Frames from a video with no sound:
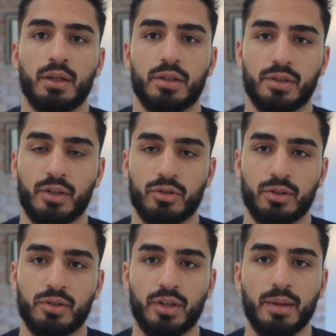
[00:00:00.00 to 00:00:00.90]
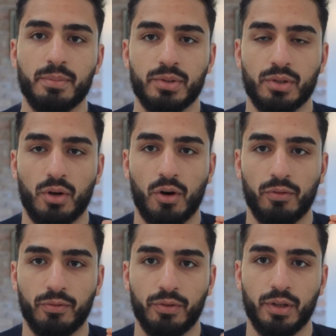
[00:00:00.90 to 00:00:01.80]
essential steps
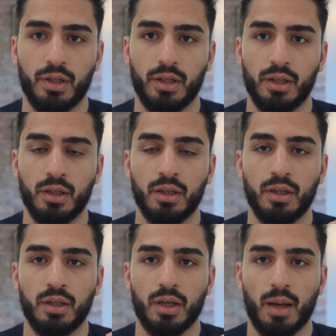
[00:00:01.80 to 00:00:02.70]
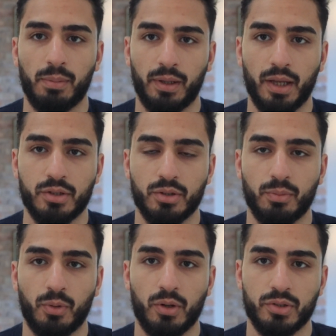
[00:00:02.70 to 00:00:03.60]
of the application
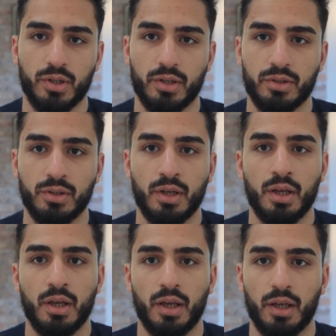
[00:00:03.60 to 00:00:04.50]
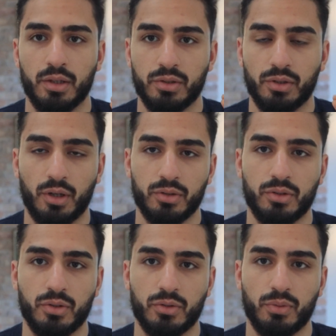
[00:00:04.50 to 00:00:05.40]
process. It
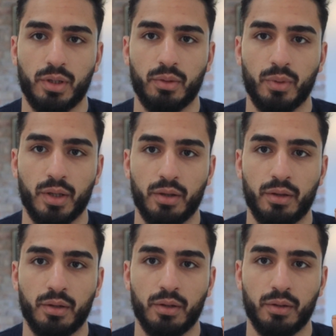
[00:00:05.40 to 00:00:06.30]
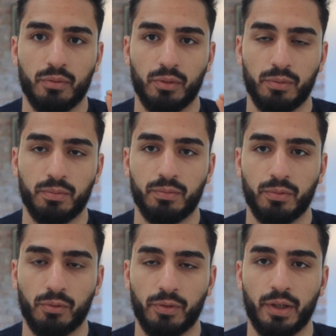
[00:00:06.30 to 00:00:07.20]
starts usually with
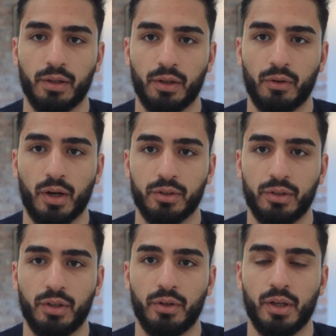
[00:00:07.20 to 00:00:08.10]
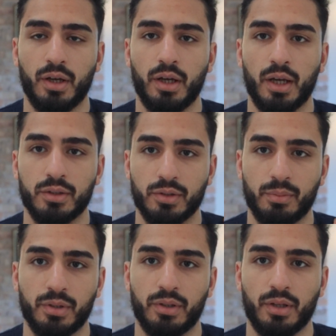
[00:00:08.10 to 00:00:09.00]
fulfilling the criteria and
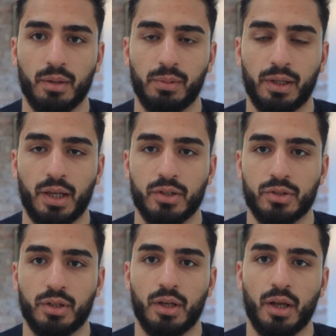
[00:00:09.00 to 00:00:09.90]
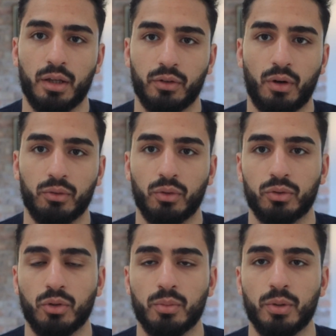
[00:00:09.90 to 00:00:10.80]
submitting the application at around
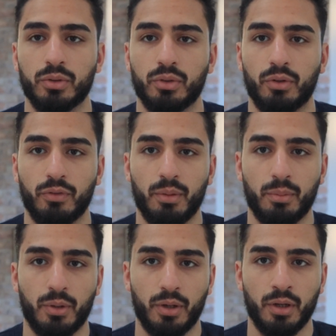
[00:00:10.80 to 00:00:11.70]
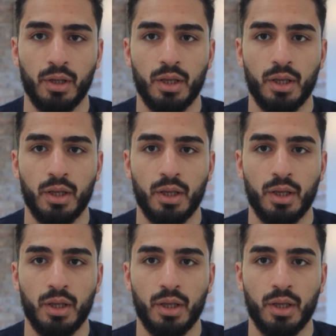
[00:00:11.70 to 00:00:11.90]
October to November,